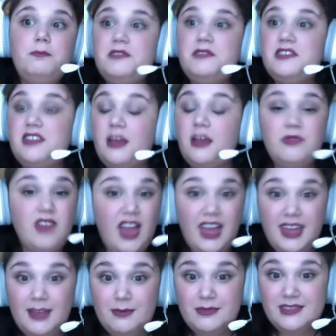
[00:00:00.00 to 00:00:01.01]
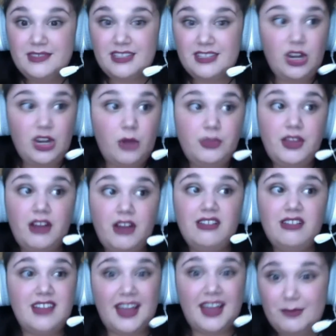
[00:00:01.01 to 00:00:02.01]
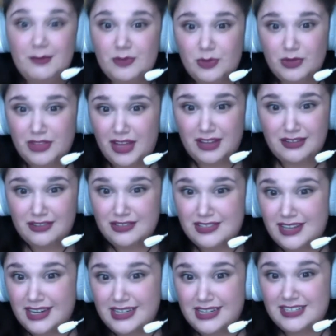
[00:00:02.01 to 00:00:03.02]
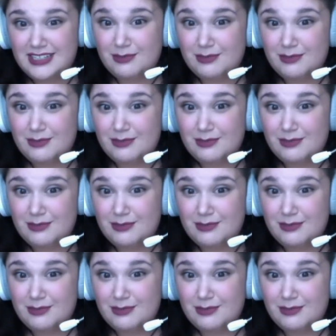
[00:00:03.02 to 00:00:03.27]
Sometimes, there are times where the understudies